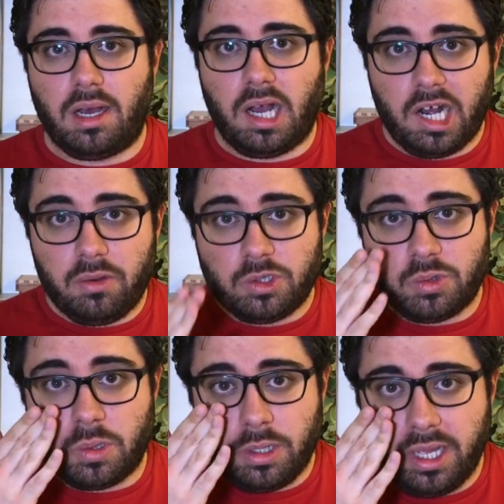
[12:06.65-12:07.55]

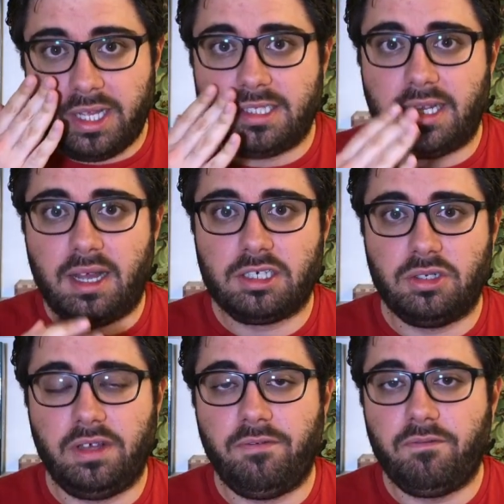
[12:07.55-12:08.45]
Ironsworn has
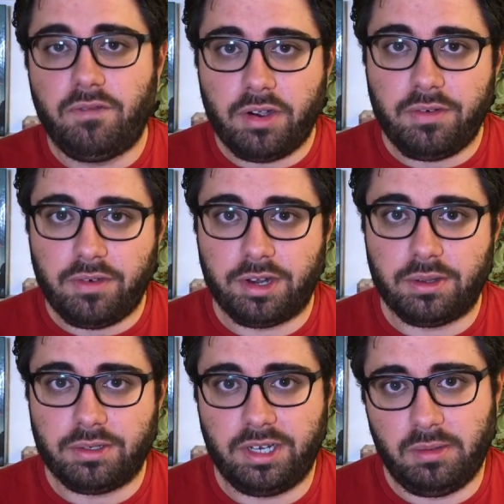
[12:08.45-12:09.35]
actually very, very
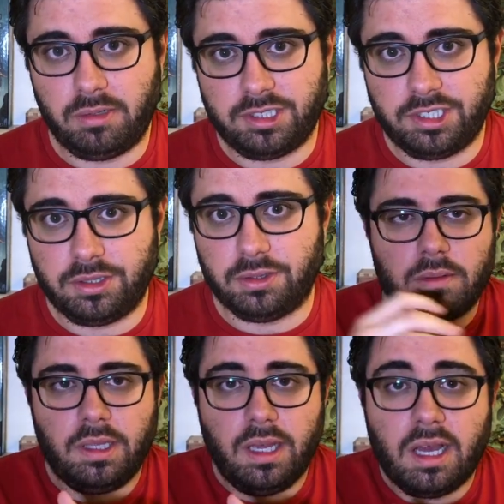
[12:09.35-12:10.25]
good tables too,
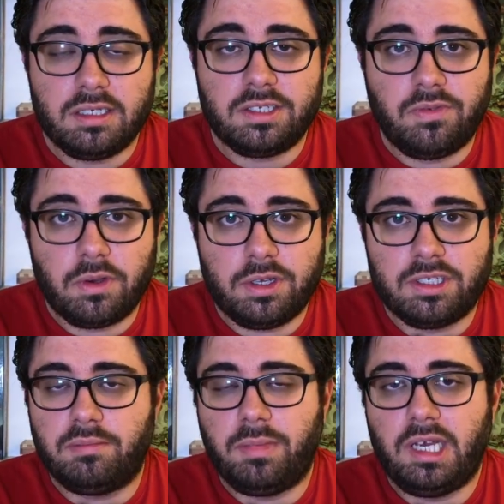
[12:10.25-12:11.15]
and it's focused
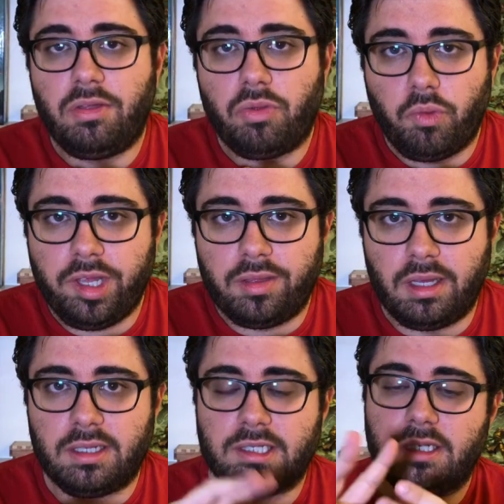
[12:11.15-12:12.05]
on mainly three
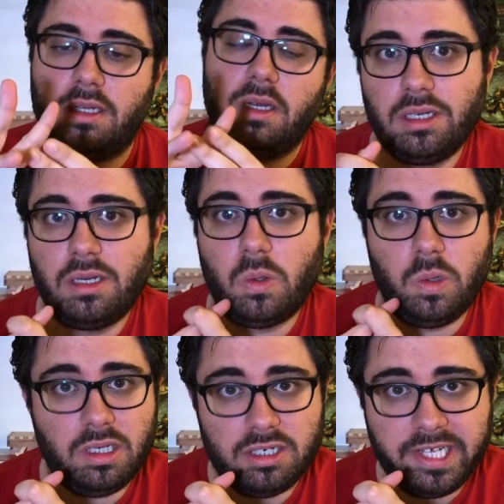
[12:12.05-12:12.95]
things
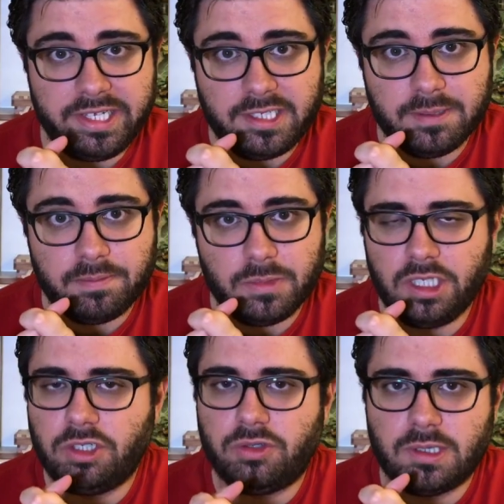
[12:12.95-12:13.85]
wilderness,
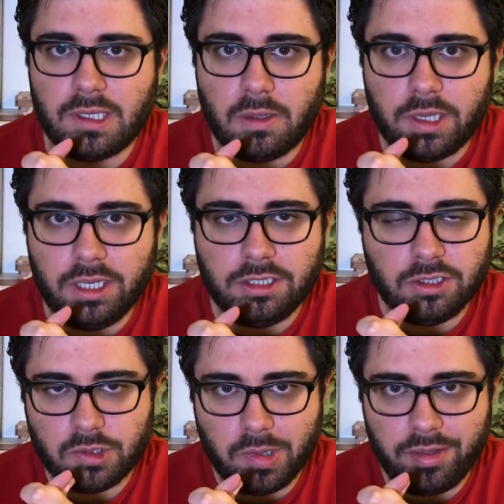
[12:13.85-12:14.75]
interesting
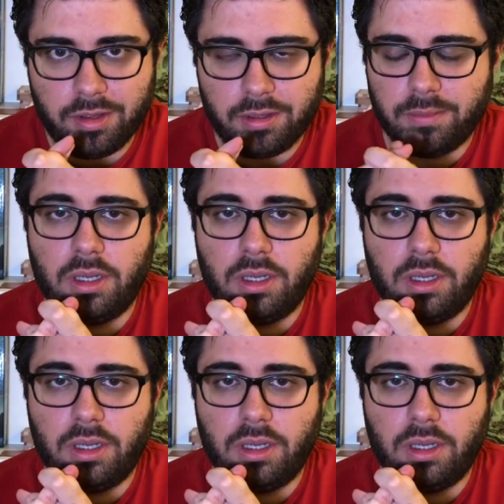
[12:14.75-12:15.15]
locations, weather,